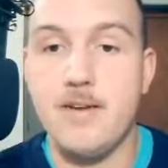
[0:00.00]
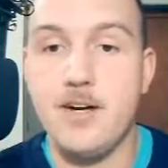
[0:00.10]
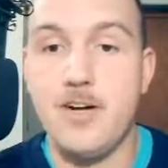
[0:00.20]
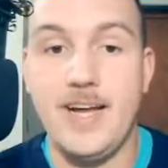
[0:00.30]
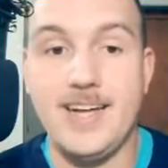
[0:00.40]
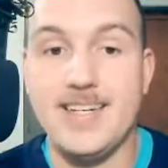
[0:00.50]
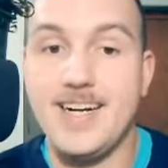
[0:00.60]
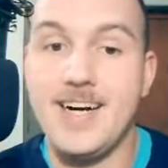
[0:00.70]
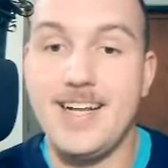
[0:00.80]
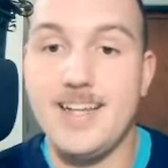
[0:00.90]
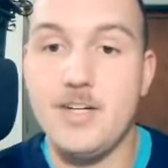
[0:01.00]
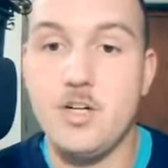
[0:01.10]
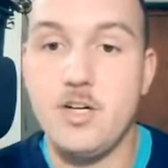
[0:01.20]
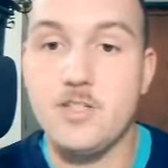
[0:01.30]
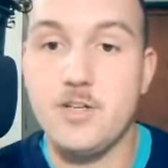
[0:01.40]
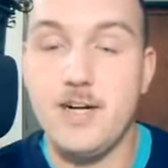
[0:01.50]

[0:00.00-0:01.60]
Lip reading: Rattle and Highlander Hunter.